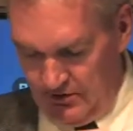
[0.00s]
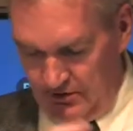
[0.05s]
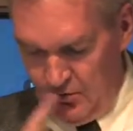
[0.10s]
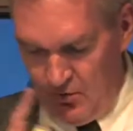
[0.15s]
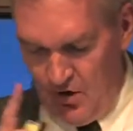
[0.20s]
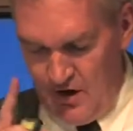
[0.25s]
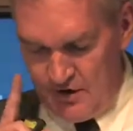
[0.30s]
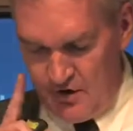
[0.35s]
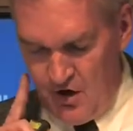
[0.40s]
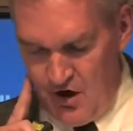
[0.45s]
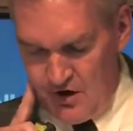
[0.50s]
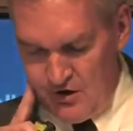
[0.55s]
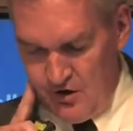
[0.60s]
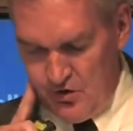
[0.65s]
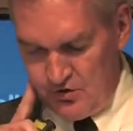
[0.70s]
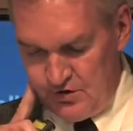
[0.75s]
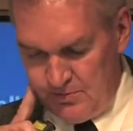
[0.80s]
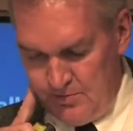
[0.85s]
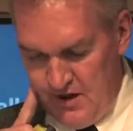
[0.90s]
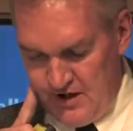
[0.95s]
Juan
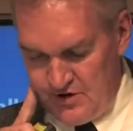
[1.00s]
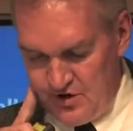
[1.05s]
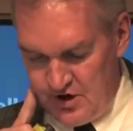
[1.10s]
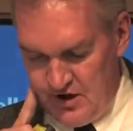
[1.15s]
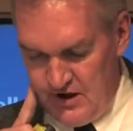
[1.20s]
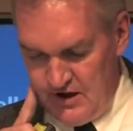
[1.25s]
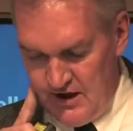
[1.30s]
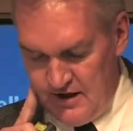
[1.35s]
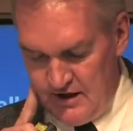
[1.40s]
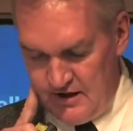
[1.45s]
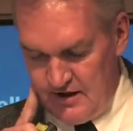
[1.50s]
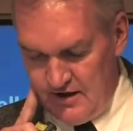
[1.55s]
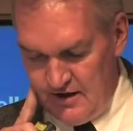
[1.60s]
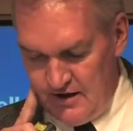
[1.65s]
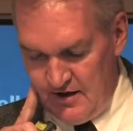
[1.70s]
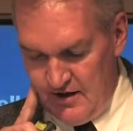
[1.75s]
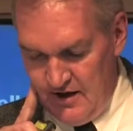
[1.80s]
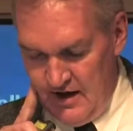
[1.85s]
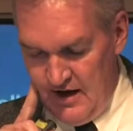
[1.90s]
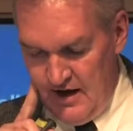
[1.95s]
Carlos mentioned
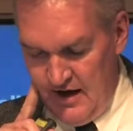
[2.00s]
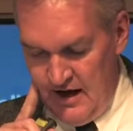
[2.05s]
that